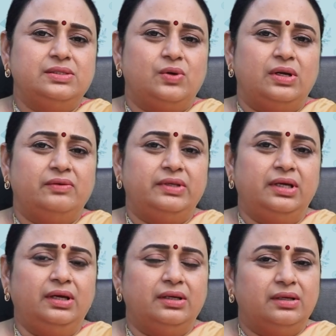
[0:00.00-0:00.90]
is one of
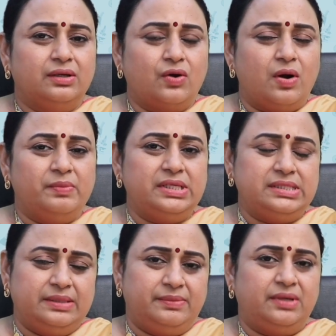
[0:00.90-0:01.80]
the
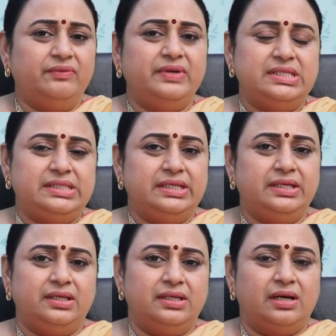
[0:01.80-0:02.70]
commonest symptoms we
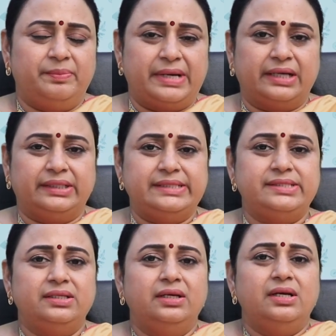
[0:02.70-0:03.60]
see in our
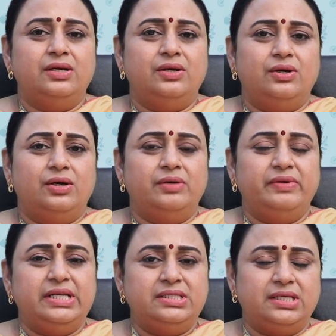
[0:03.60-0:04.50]
practice.
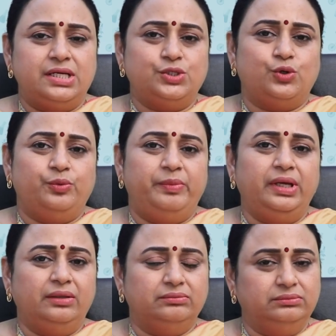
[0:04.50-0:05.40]
Discharge could
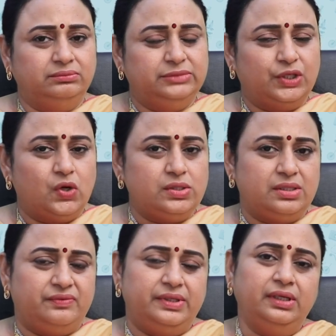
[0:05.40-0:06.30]
be because
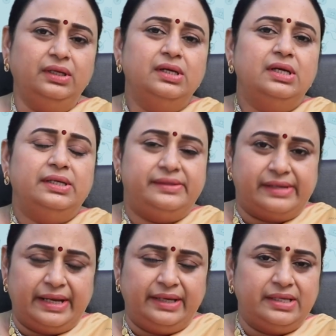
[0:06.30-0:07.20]
of the
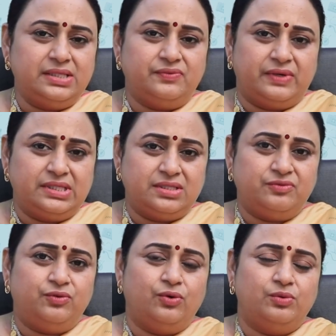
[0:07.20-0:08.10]
dryness. First
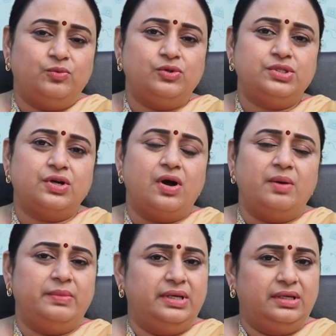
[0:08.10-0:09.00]
foremost
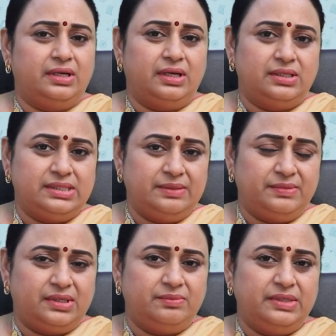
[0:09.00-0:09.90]
common
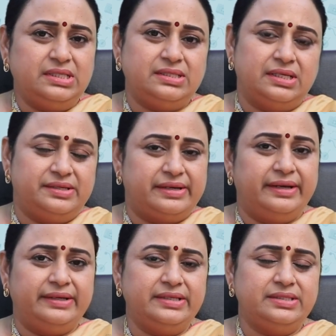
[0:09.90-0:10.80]
symptom is
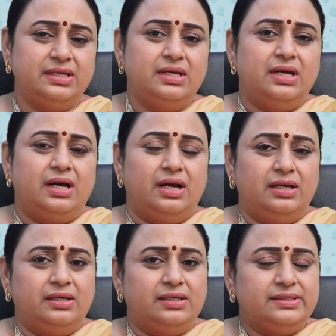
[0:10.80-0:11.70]
dryness,
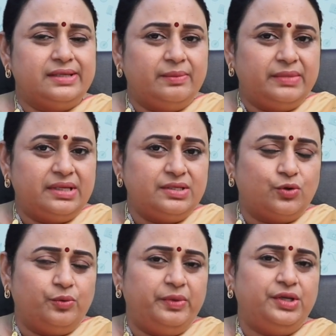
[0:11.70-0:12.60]
and sometimes
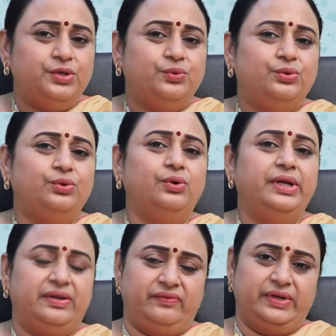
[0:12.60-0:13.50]
could be due to
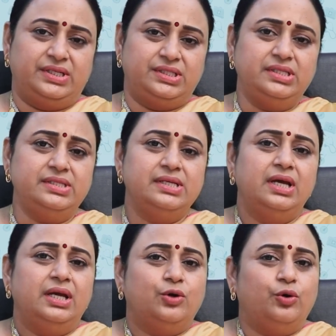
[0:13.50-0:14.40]
infections,
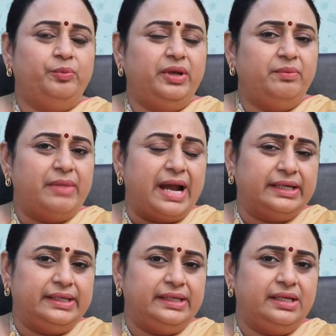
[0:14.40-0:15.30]
could be
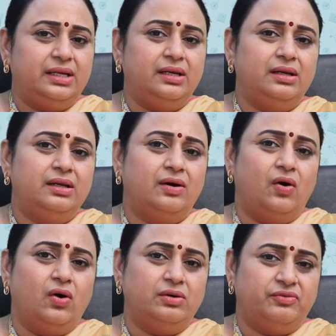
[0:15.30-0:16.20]
bacterial
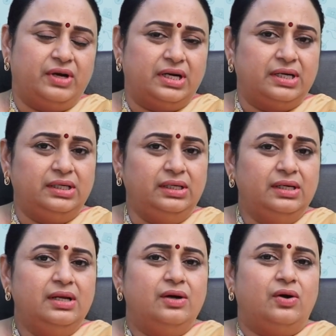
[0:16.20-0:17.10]
or fungal,
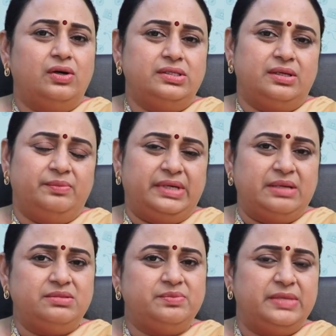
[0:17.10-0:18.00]
or
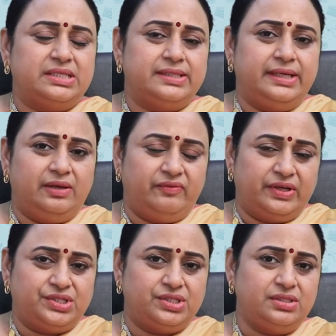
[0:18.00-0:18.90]
sometimes mixed
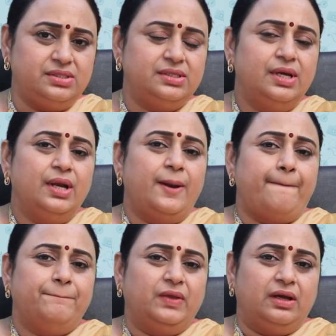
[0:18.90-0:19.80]
infections.
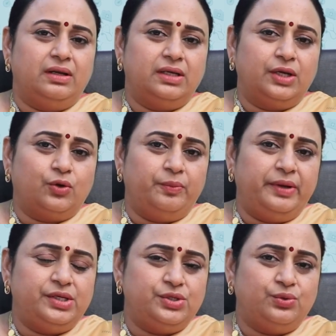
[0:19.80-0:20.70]
It could
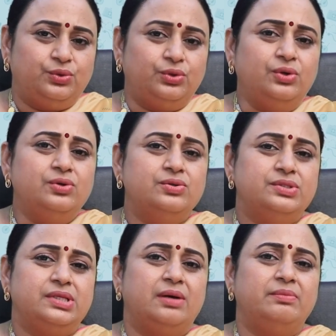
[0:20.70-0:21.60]
be due to
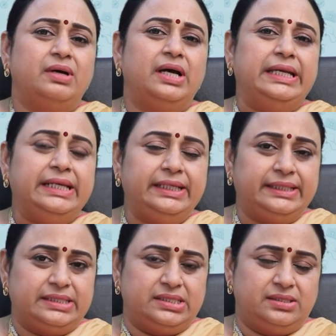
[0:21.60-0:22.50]
some
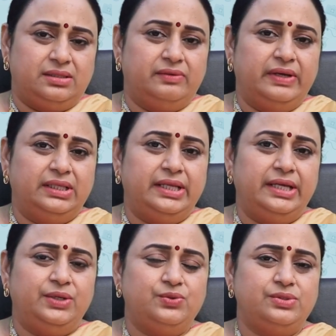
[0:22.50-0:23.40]
irritants when
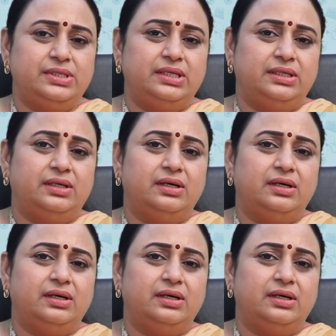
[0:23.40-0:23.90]
they use that